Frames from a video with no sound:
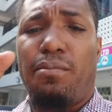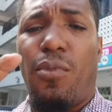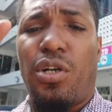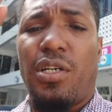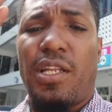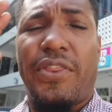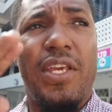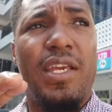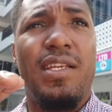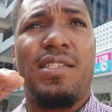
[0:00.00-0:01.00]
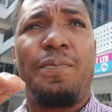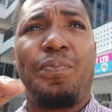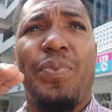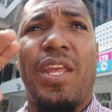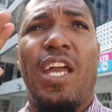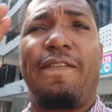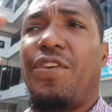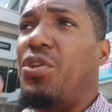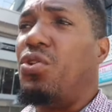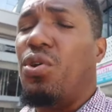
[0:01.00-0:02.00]
But the thing is, if
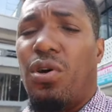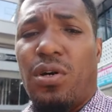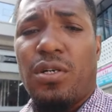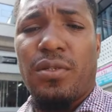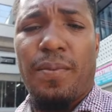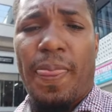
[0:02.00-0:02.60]
you know